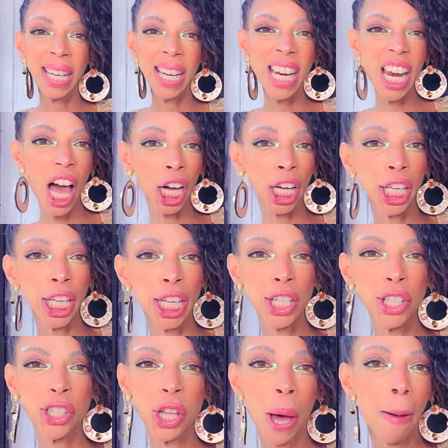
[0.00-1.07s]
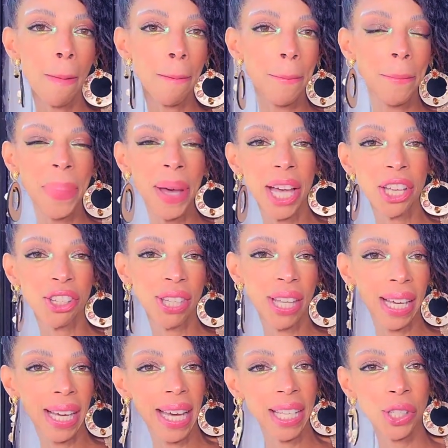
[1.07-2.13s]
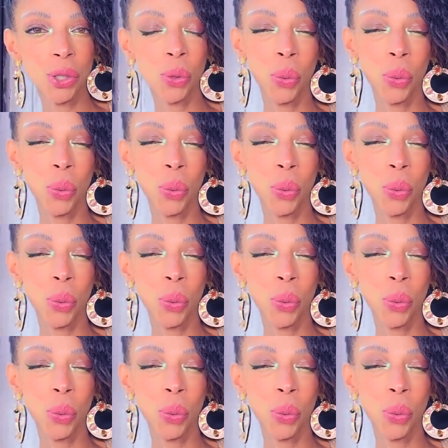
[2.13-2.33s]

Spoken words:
Lucky is the bitch that gets